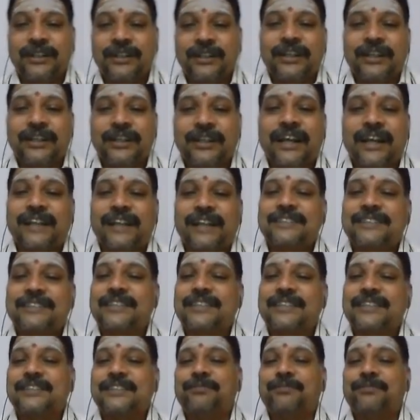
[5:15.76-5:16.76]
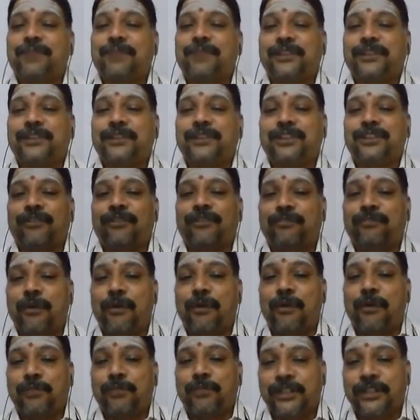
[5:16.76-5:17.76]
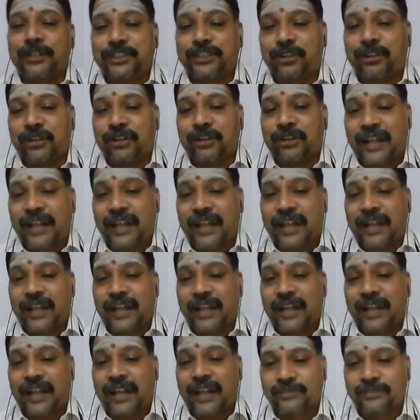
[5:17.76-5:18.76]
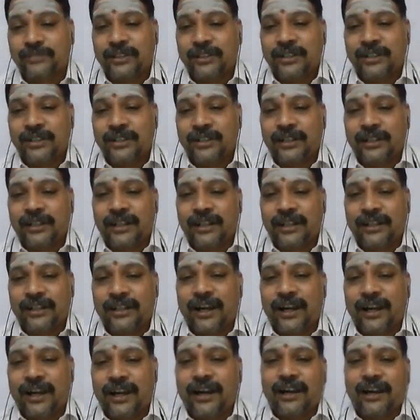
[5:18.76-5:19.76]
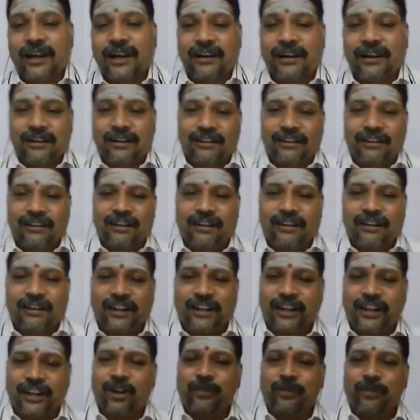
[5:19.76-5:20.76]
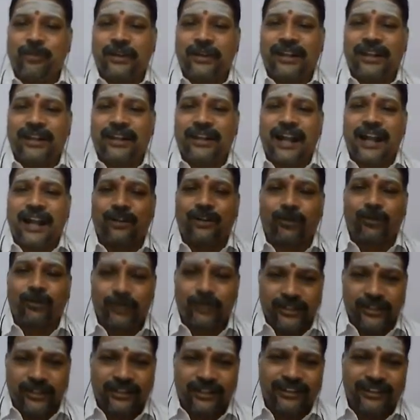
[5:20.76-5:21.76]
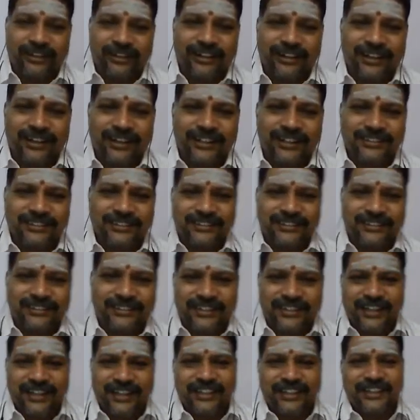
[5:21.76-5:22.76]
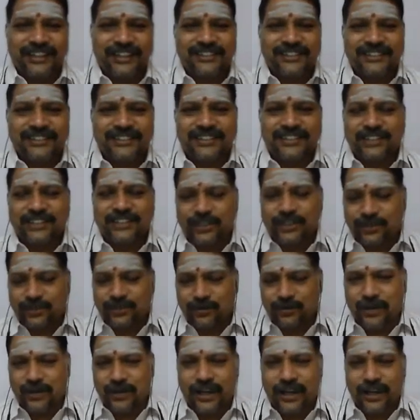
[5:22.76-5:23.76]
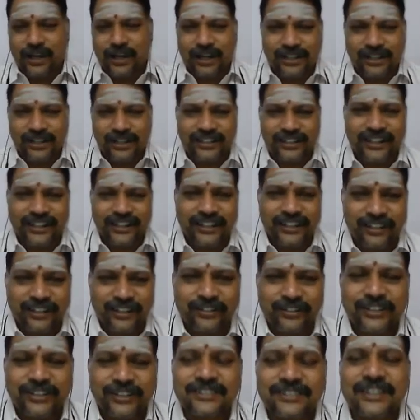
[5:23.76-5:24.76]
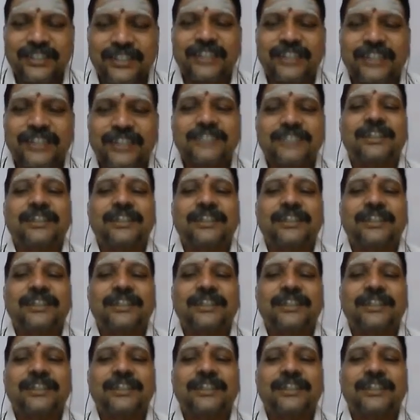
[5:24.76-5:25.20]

Excessive pressure of population on land. The uneconomic land holding, as the agriculture census 1011 says,